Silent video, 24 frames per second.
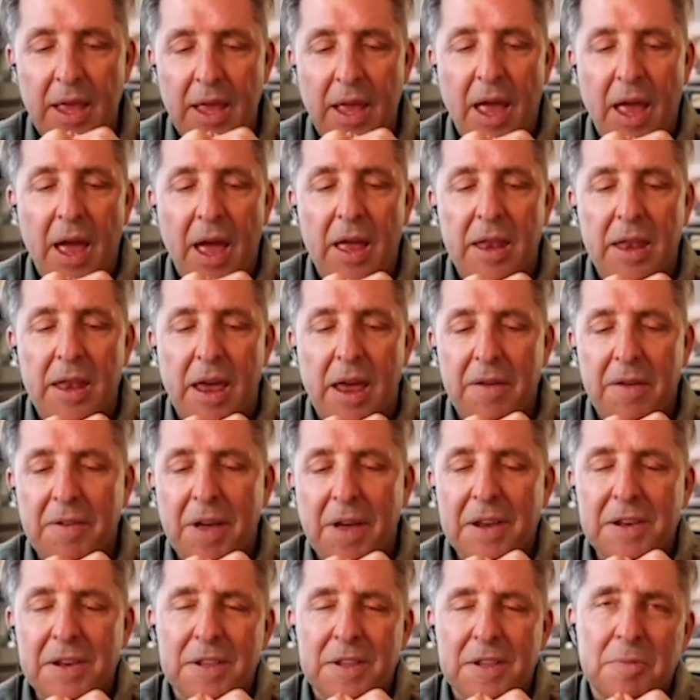And I've
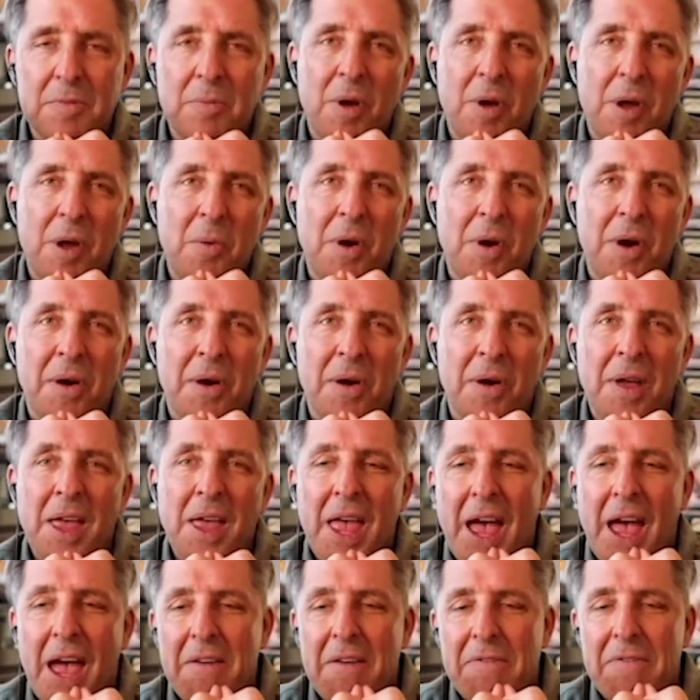gotten to the point where
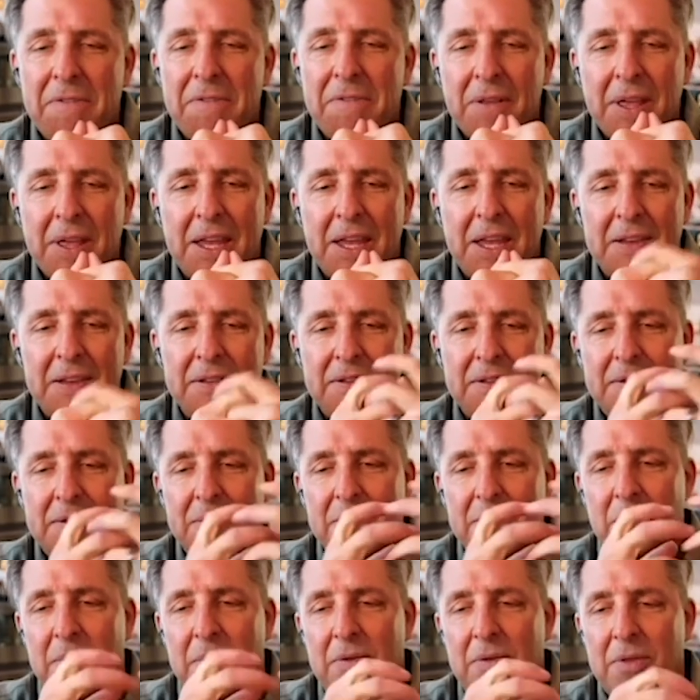I feel like it's one of